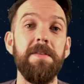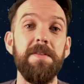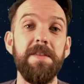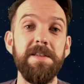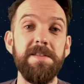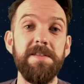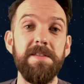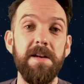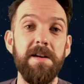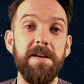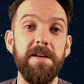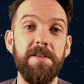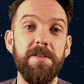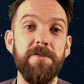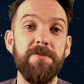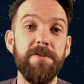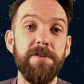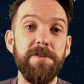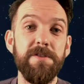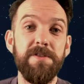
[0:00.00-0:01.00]
This started the
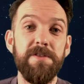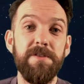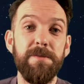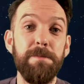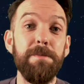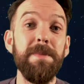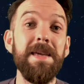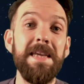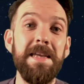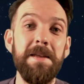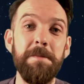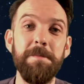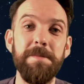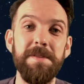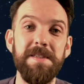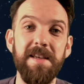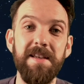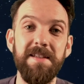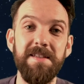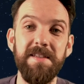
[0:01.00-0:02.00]
first meme
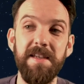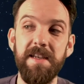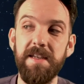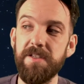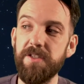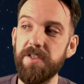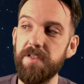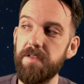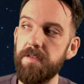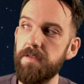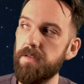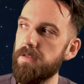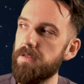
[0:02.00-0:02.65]
sensation.